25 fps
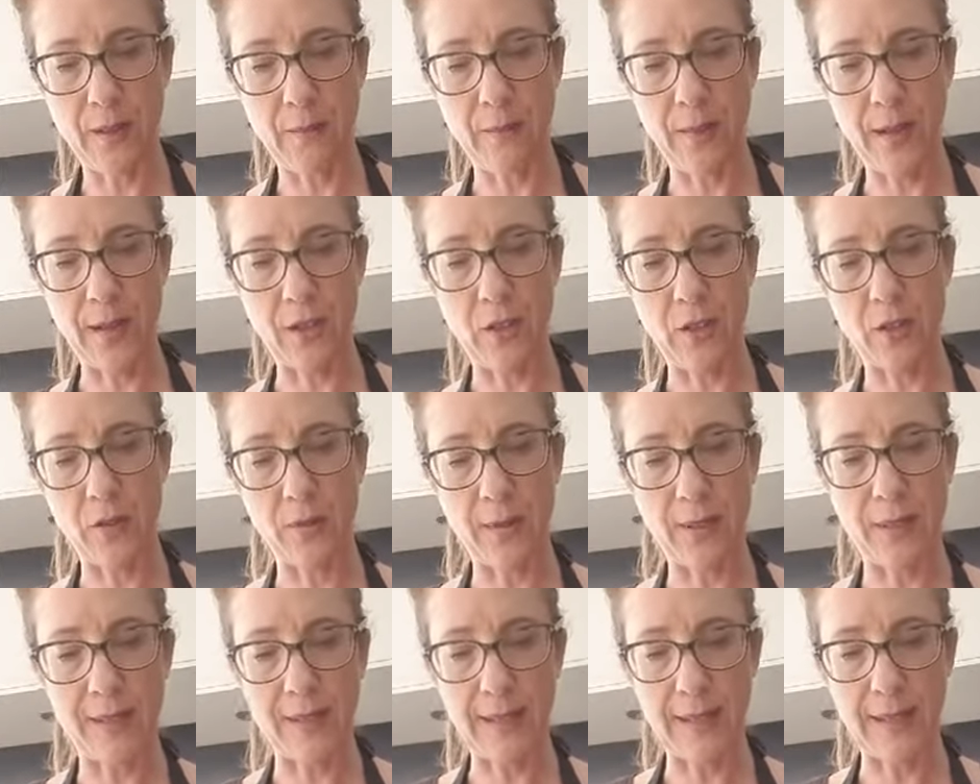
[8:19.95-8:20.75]
Make sure
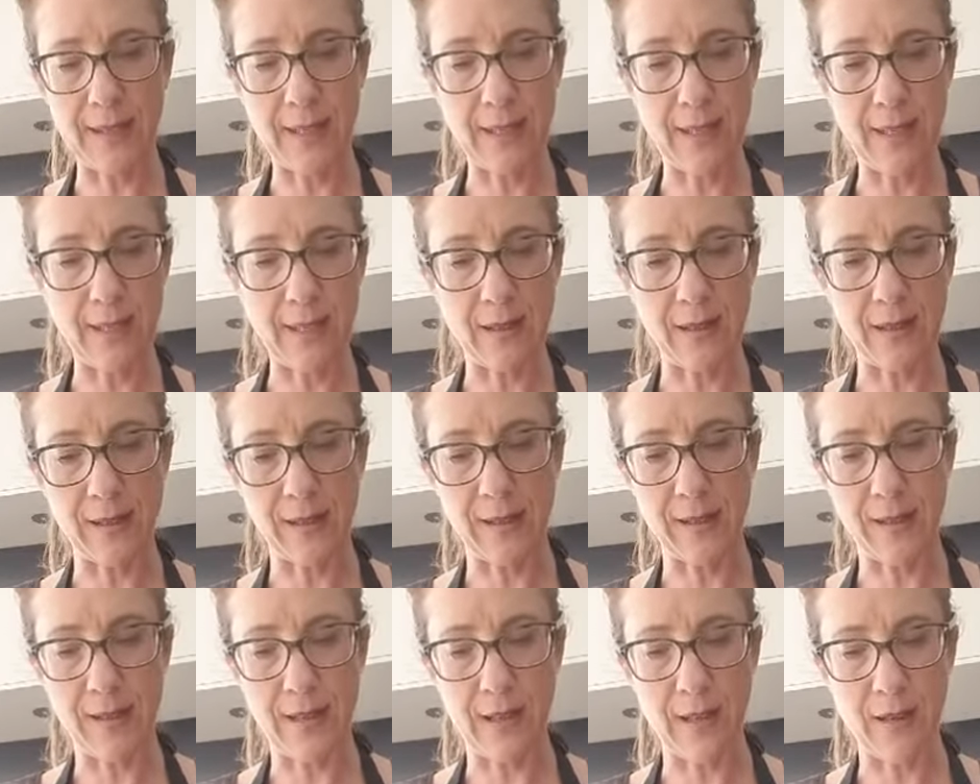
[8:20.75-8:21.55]
we're setting it to
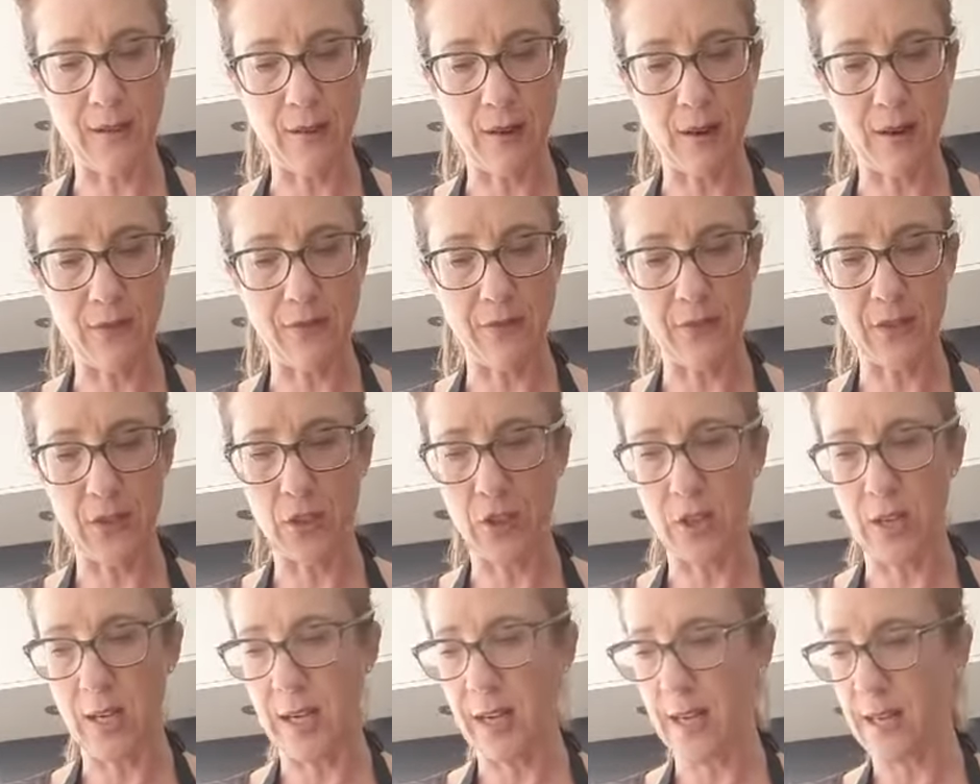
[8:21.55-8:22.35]
0 for
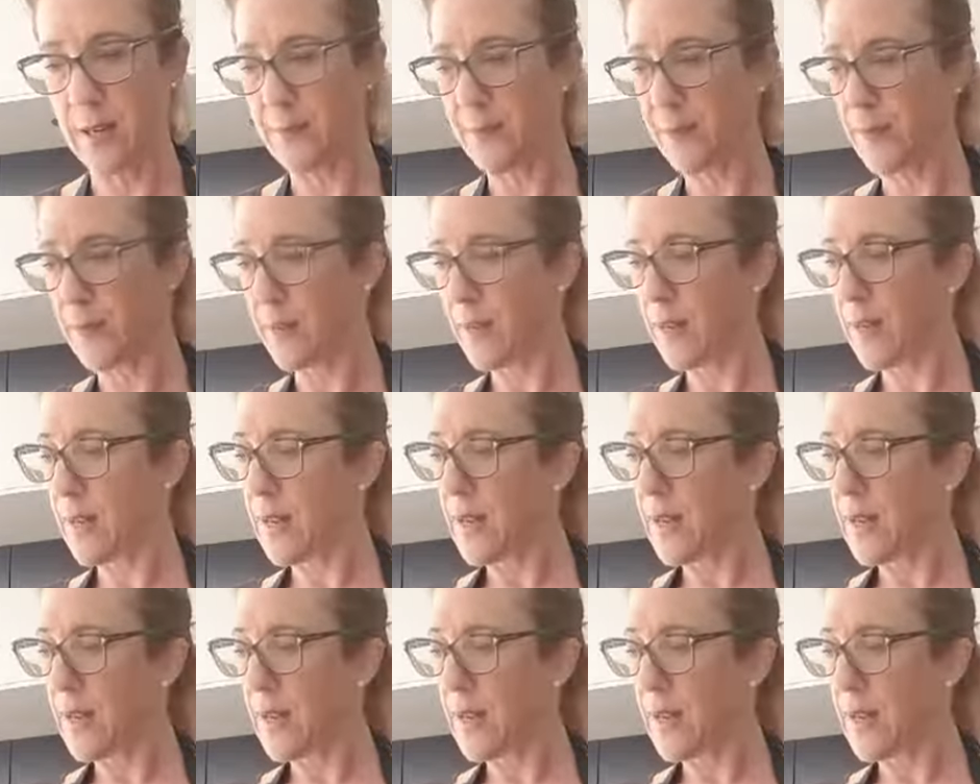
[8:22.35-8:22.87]
G.